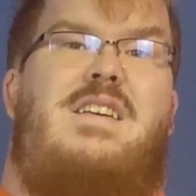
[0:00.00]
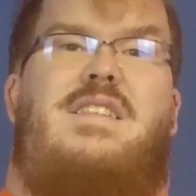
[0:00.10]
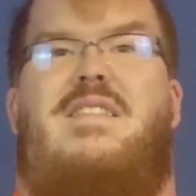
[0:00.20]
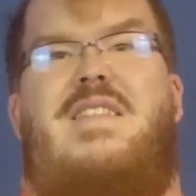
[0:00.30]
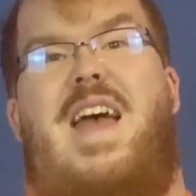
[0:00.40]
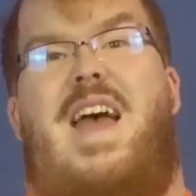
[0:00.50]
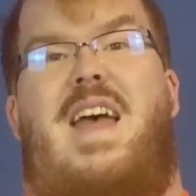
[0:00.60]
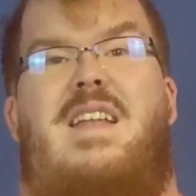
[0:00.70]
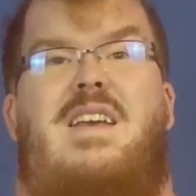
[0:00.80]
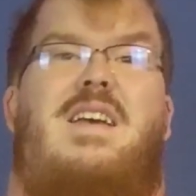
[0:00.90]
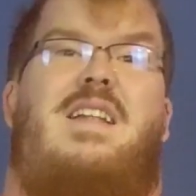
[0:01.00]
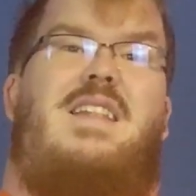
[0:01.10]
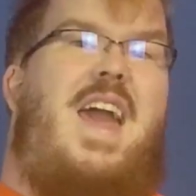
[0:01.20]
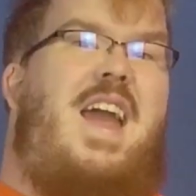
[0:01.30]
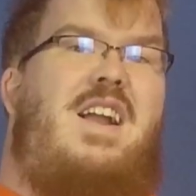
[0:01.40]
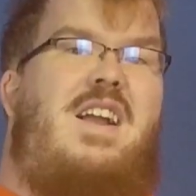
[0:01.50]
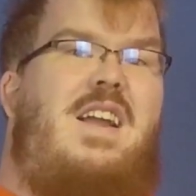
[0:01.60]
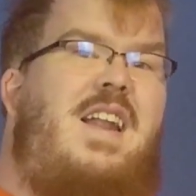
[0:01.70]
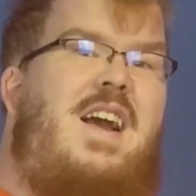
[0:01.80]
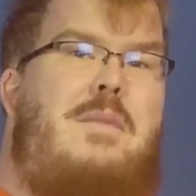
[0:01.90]
So then, later
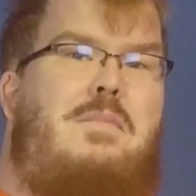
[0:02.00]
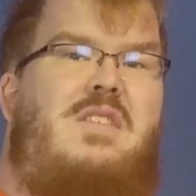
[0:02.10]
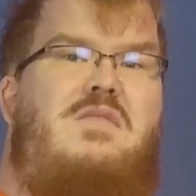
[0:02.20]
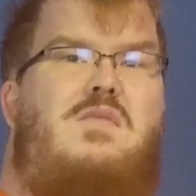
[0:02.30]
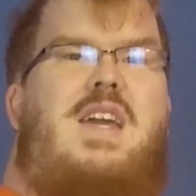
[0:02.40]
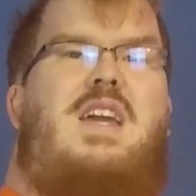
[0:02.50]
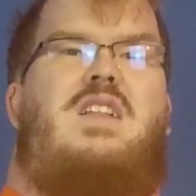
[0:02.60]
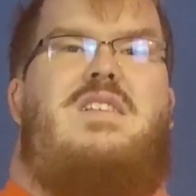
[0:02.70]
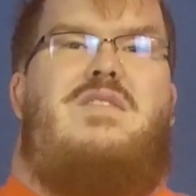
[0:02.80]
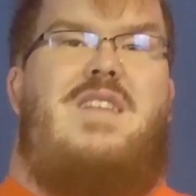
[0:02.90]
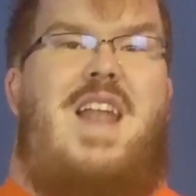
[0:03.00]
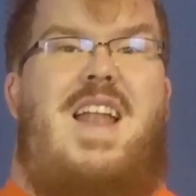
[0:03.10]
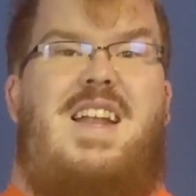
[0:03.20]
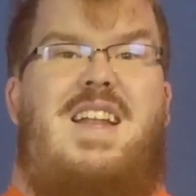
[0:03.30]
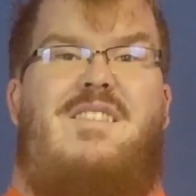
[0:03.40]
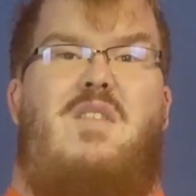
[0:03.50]
in a couple of weeks, when I need to